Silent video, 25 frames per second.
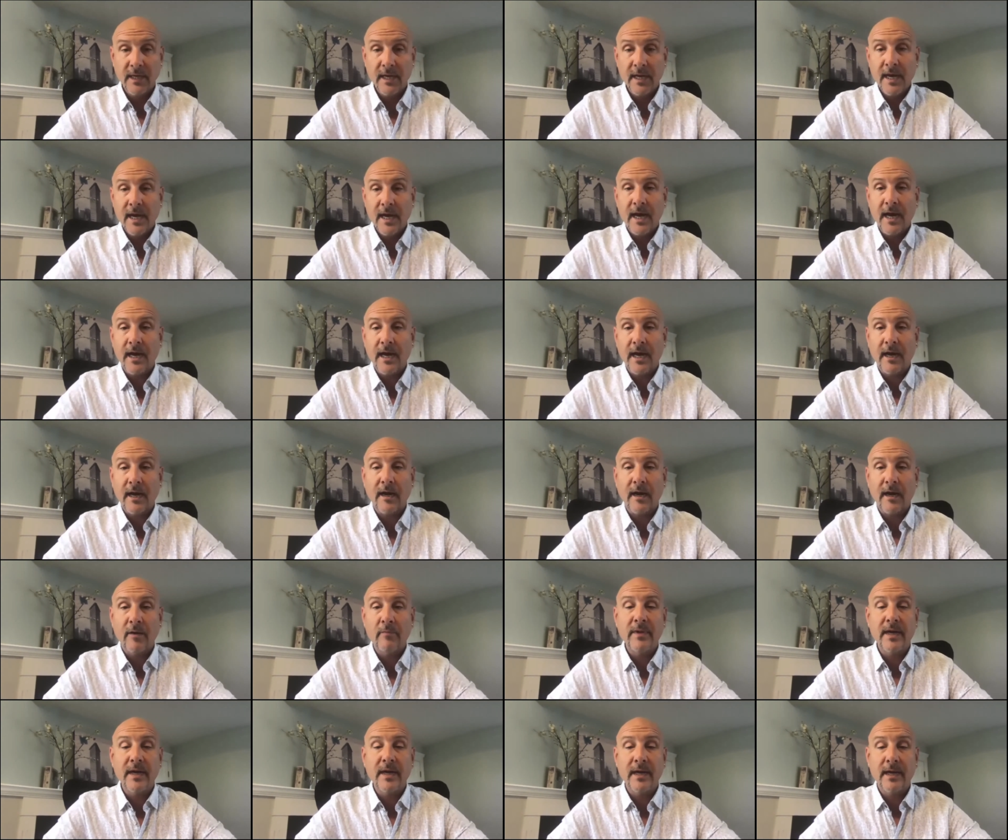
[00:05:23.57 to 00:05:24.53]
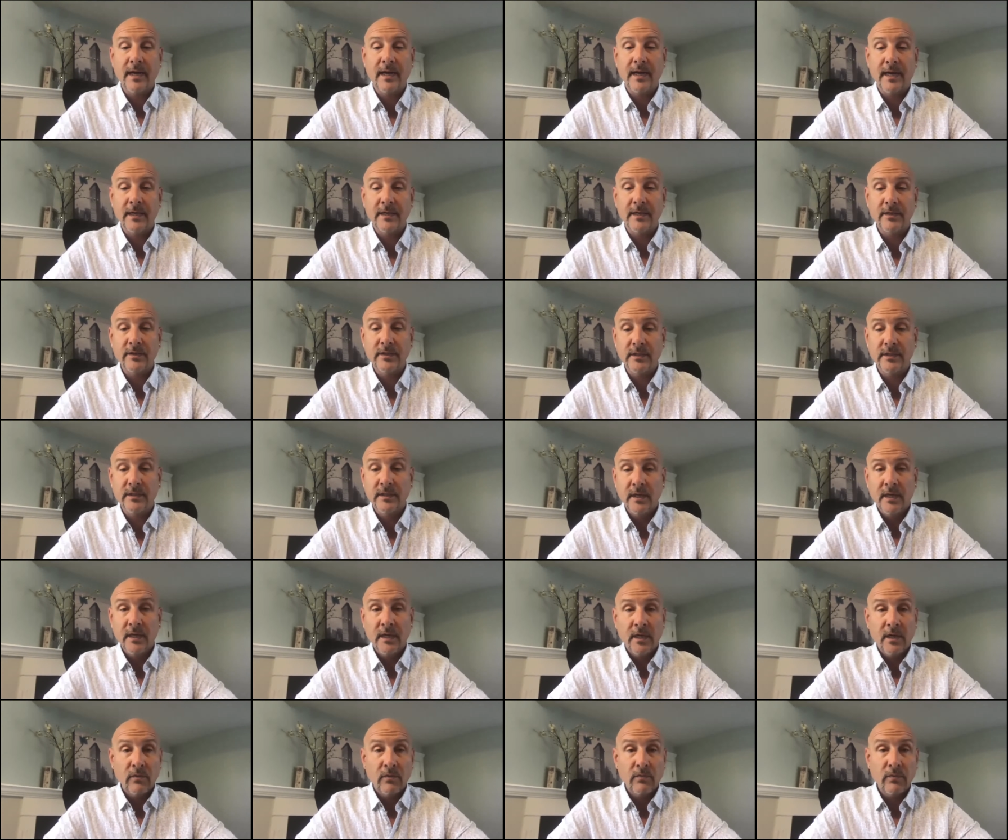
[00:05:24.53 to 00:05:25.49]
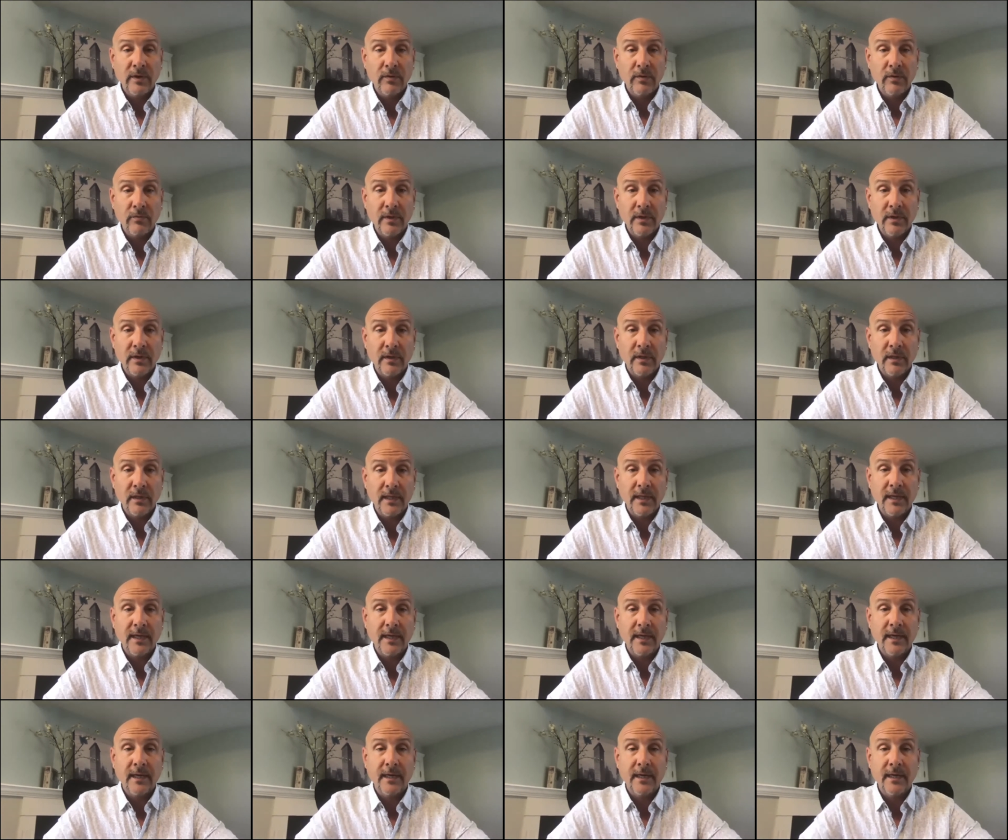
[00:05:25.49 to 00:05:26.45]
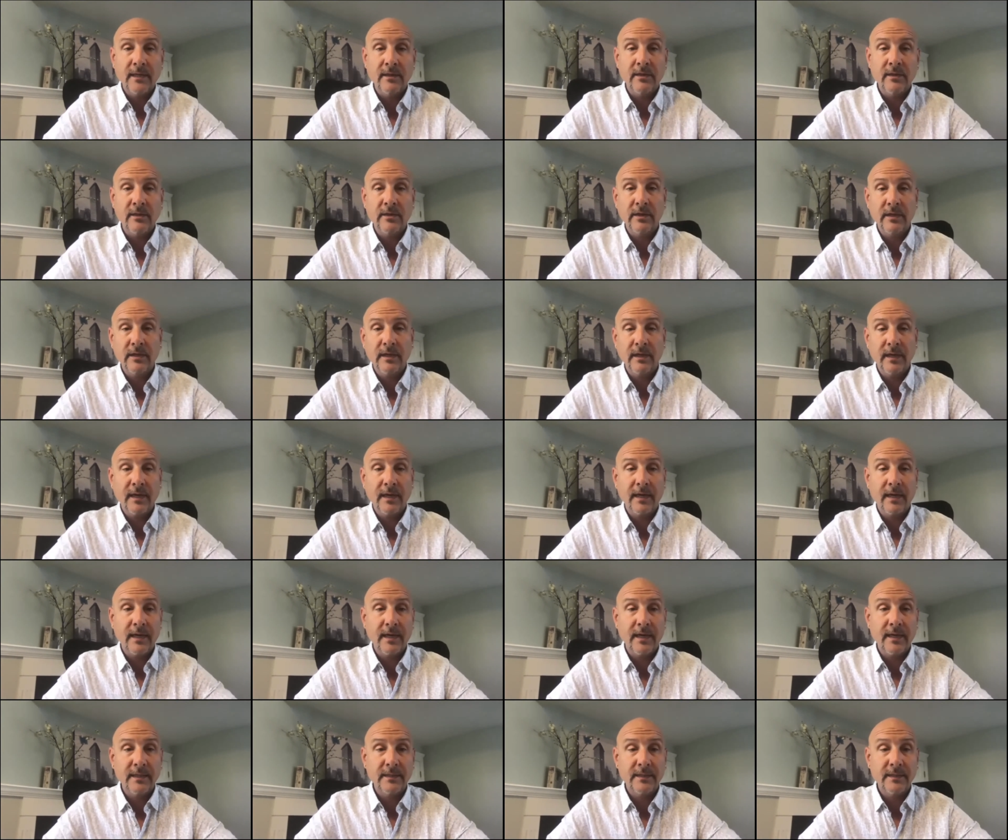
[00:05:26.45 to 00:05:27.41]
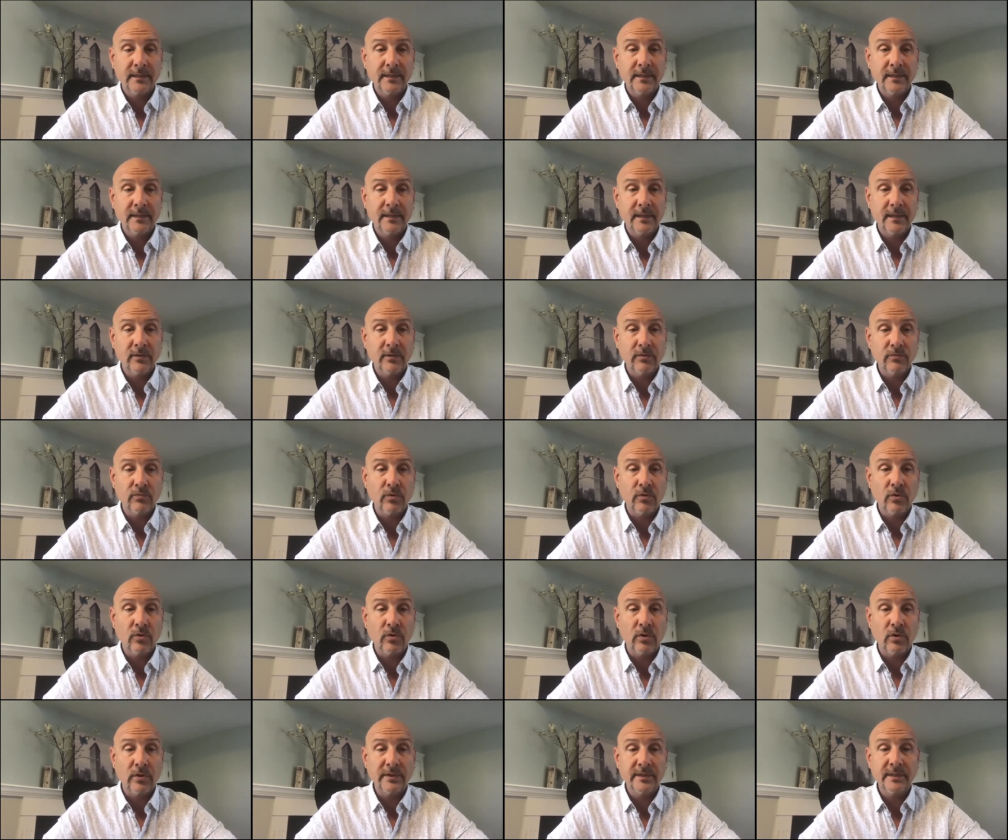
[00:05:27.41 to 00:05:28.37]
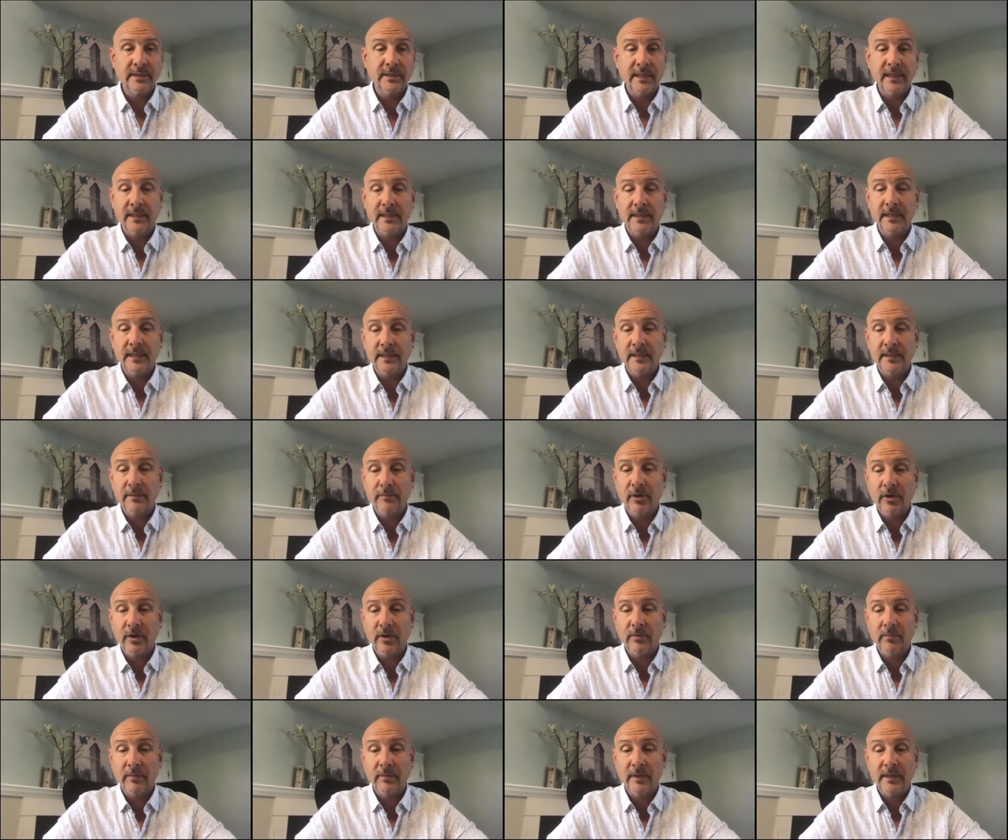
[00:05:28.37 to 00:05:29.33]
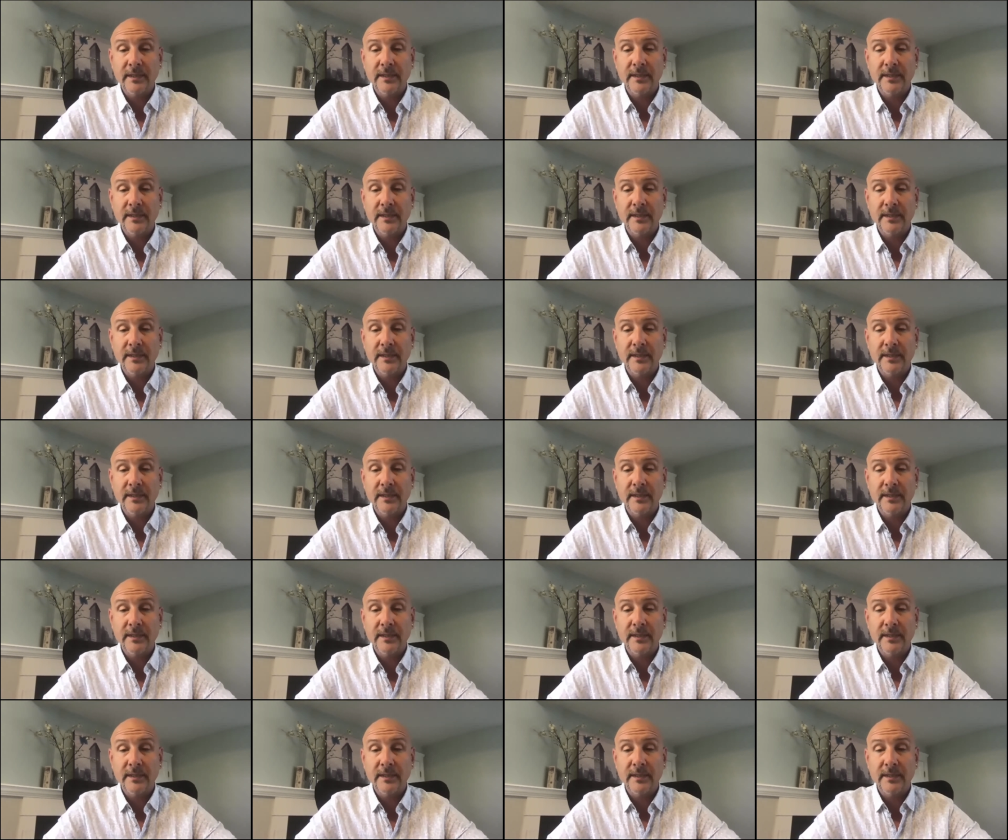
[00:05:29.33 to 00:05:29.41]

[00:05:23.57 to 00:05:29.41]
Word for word: Um, and we will uh, look at the roles in the department.